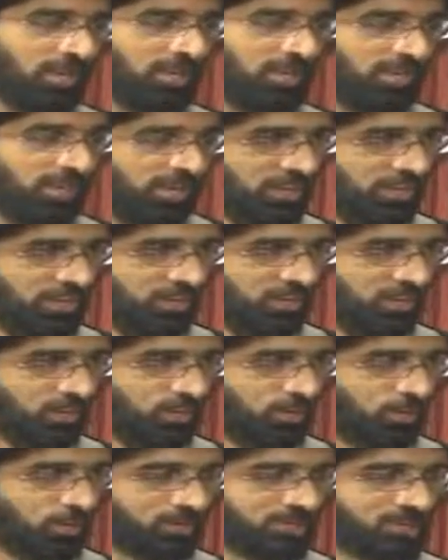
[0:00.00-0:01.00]

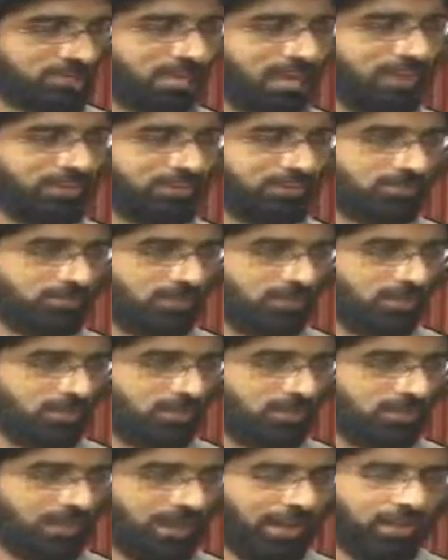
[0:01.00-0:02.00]
He was sent
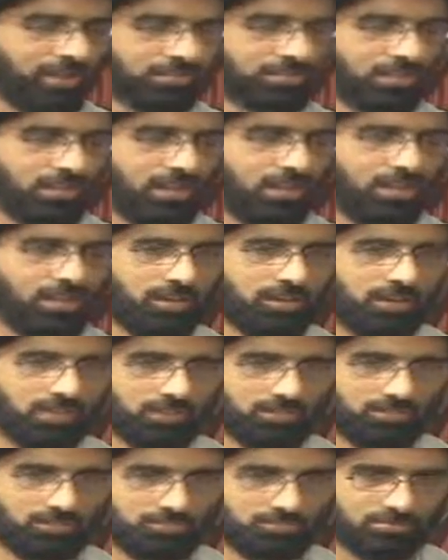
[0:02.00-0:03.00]
as a